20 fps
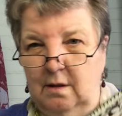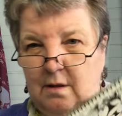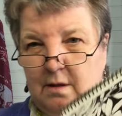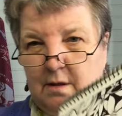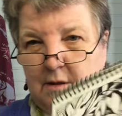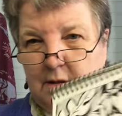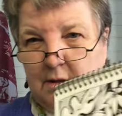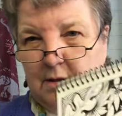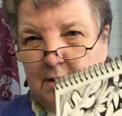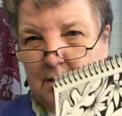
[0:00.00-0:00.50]

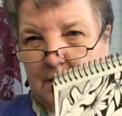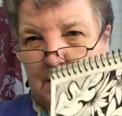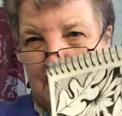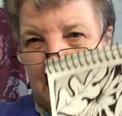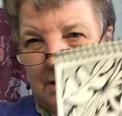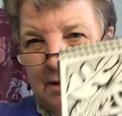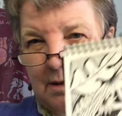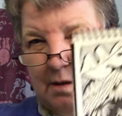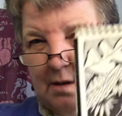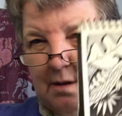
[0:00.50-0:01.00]

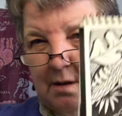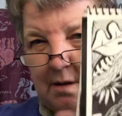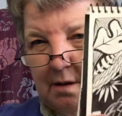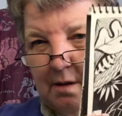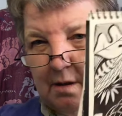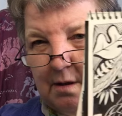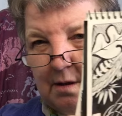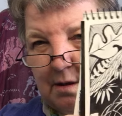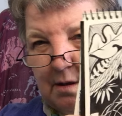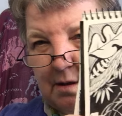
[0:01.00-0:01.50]

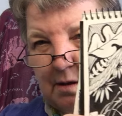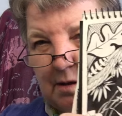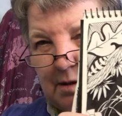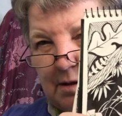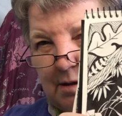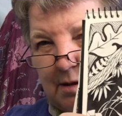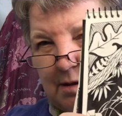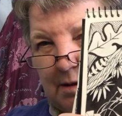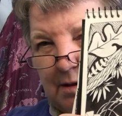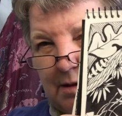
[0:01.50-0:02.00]

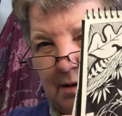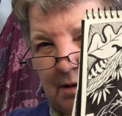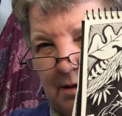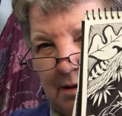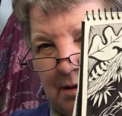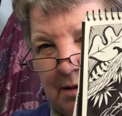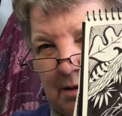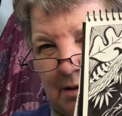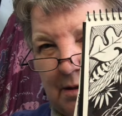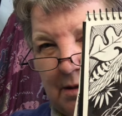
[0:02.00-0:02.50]

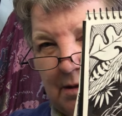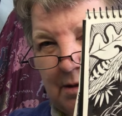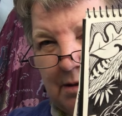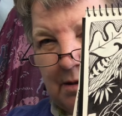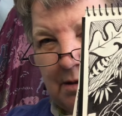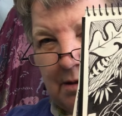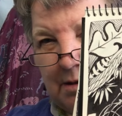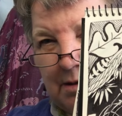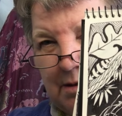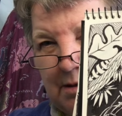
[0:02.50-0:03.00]

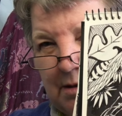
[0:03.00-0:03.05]
Nothing is said.